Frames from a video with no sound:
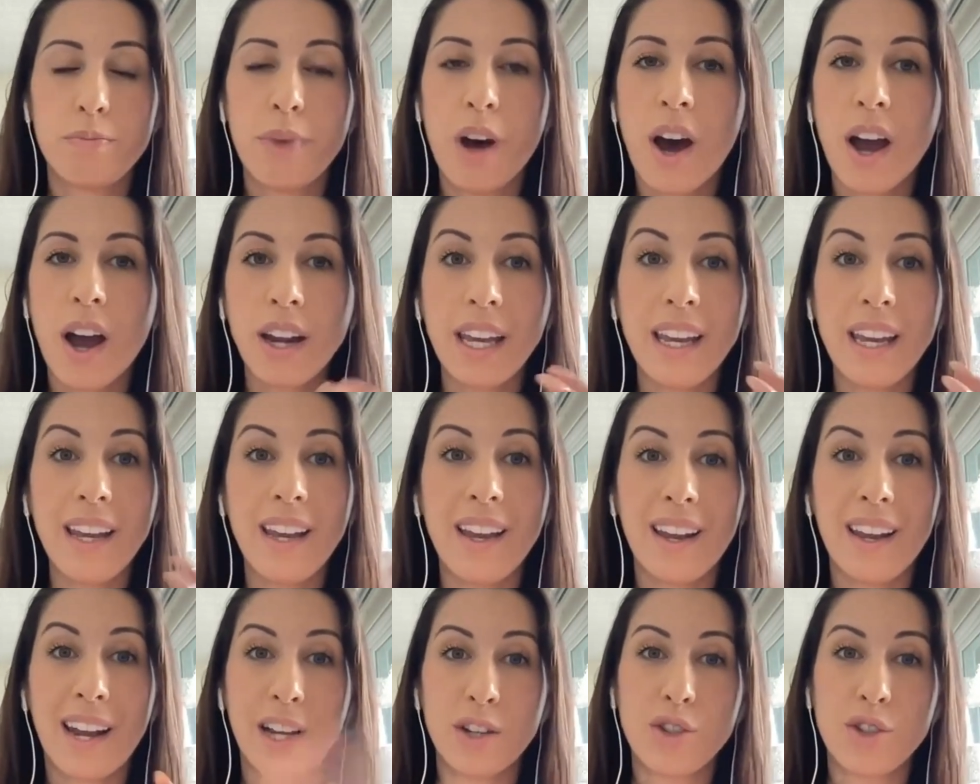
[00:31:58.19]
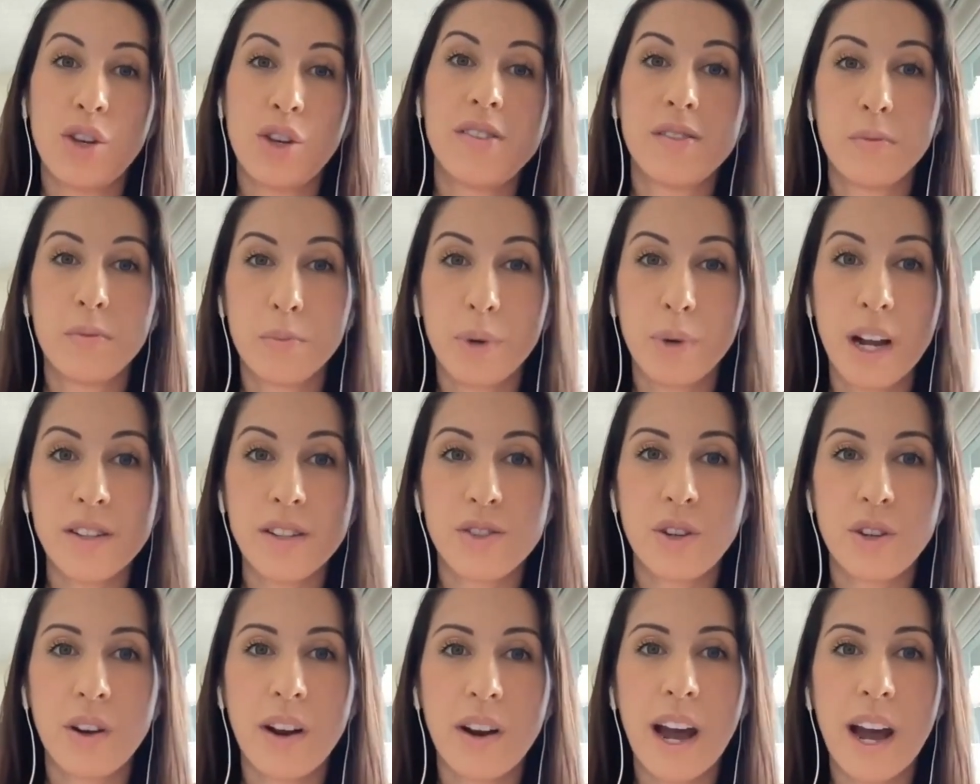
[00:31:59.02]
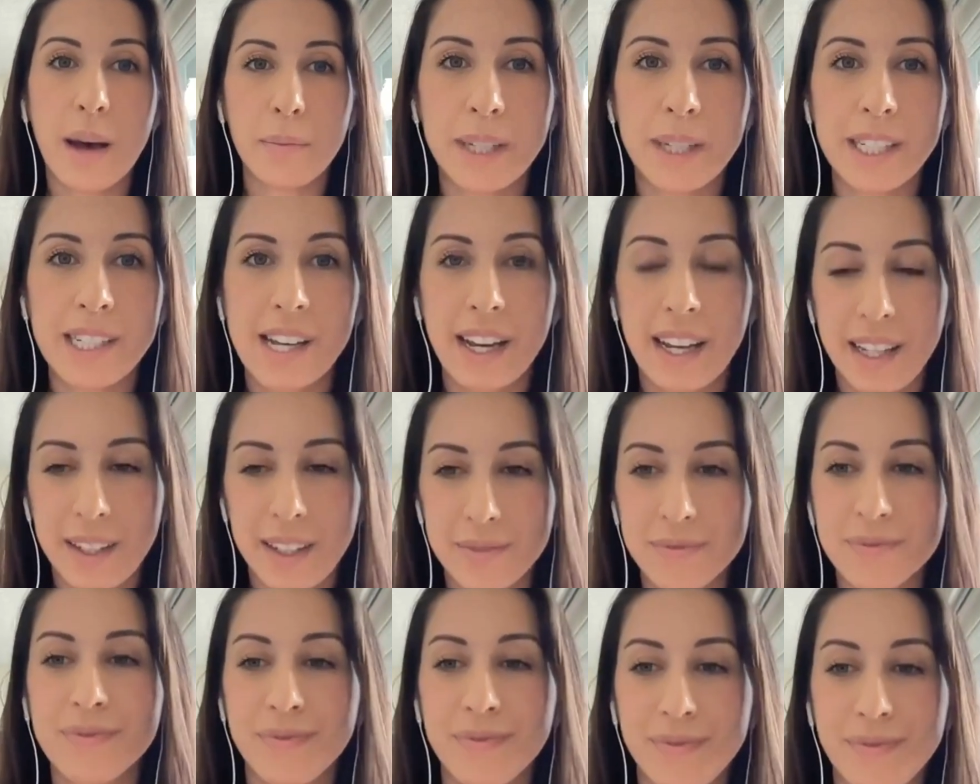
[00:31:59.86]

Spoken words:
body and actually suppress appetite.